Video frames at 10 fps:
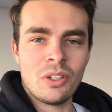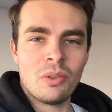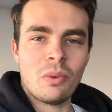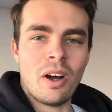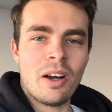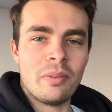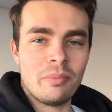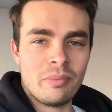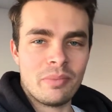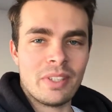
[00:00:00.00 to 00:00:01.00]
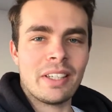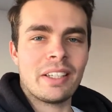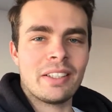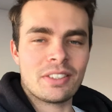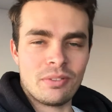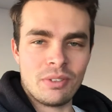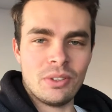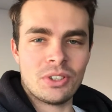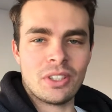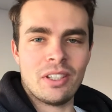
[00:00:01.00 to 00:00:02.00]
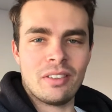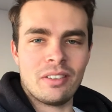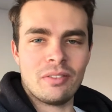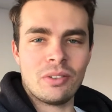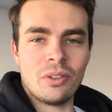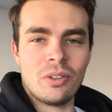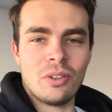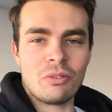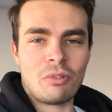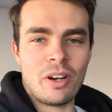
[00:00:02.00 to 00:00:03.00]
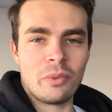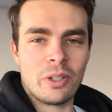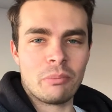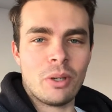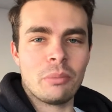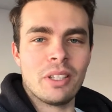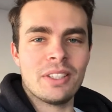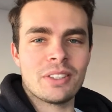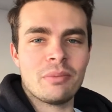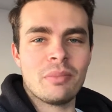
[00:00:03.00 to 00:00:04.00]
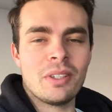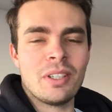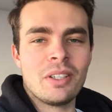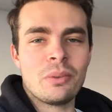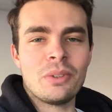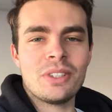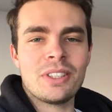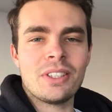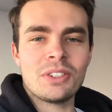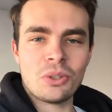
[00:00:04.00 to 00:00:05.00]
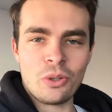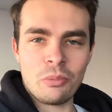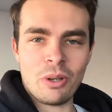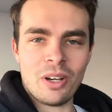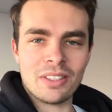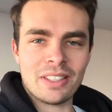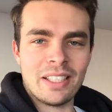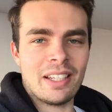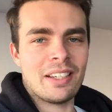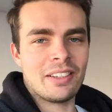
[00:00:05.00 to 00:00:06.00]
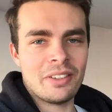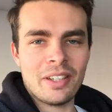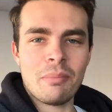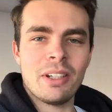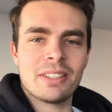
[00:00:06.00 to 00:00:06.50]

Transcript: what I'm thinking is the future for right-wing populism, which is in the Tory party. And I know that might